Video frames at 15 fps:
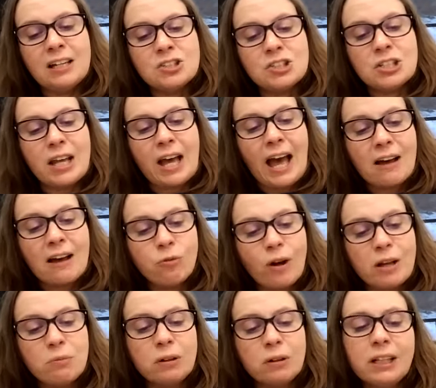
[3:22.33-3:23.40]
She
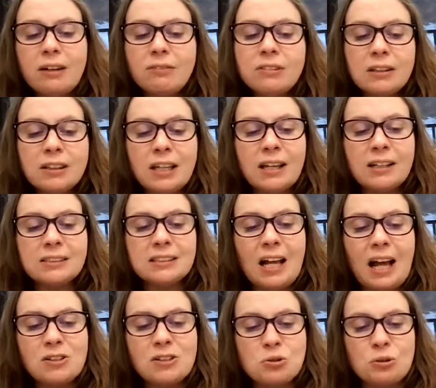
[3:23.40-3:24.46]
halfway believed in things
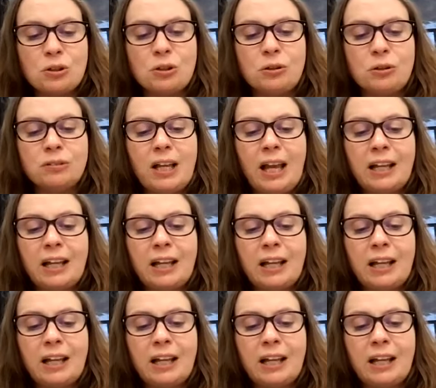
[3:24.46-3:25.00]
not true